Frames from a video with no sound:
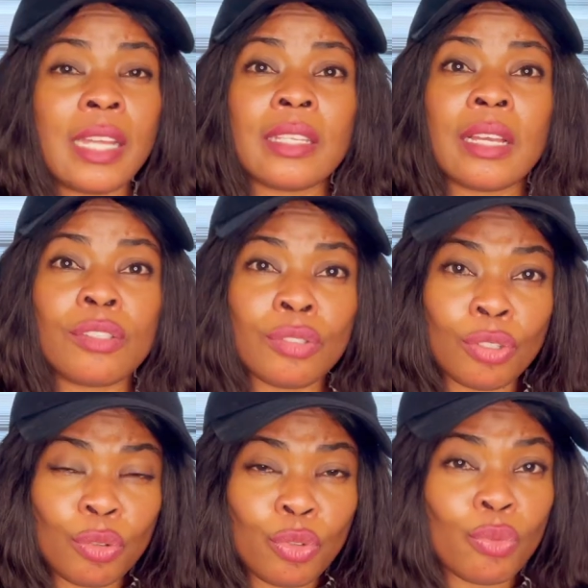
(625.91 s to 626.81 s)
Let's
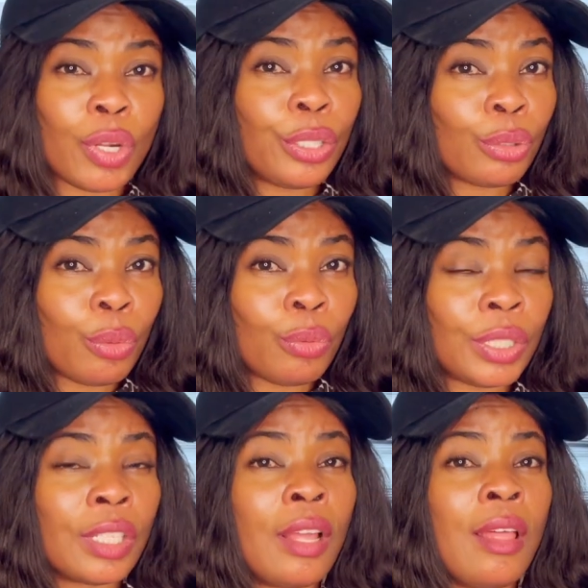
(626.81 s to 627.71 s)
assume you went on with